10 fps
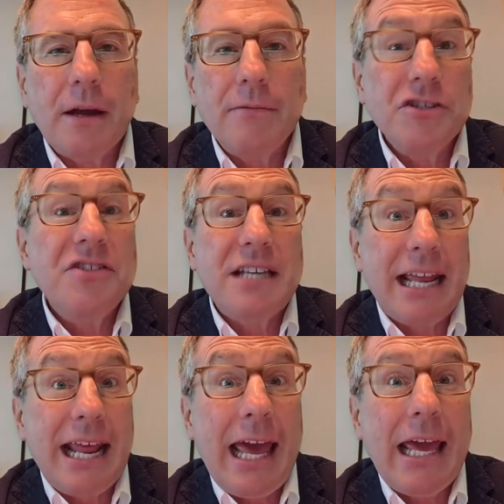Just
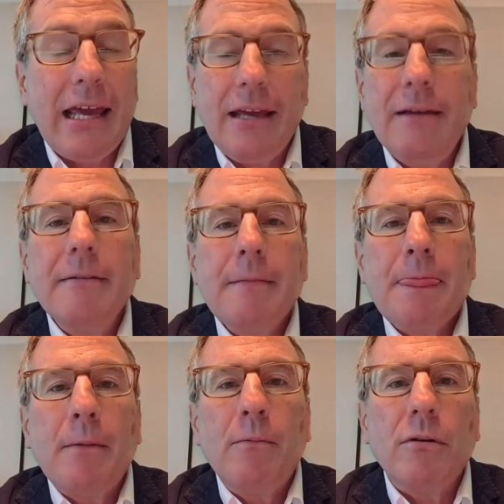today,
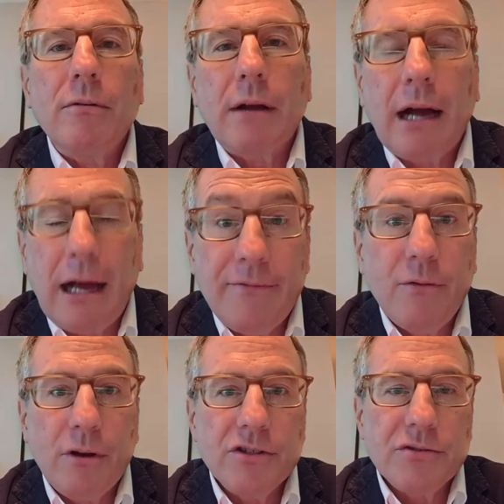
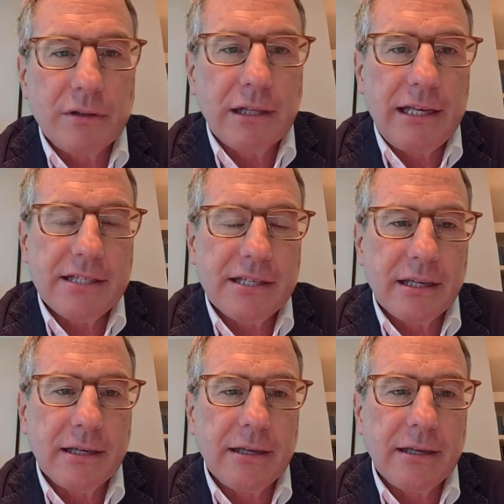Envoy is releasing